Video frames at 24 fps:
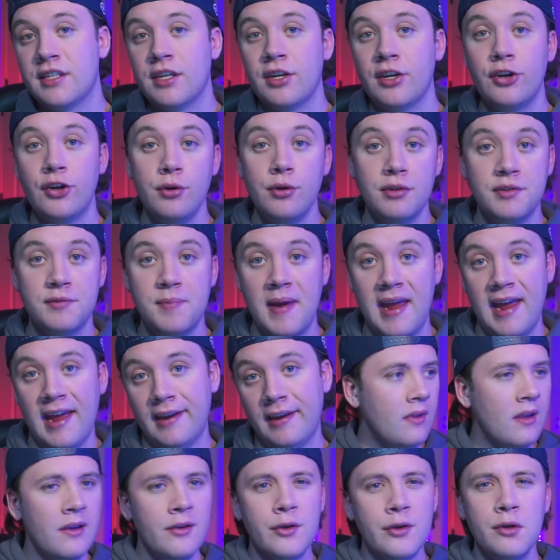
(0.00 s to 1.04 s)
Gooseman.
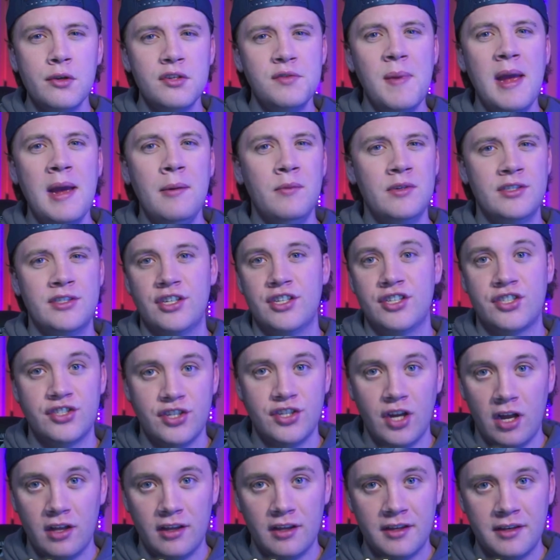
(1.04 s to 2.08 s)
Gooseman was just
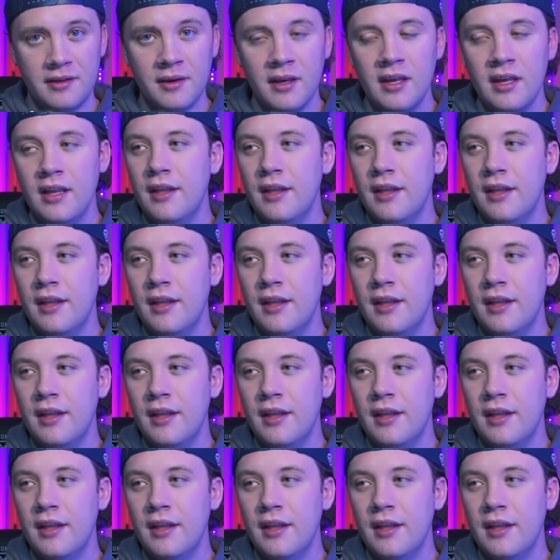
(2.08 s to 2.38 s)
solid.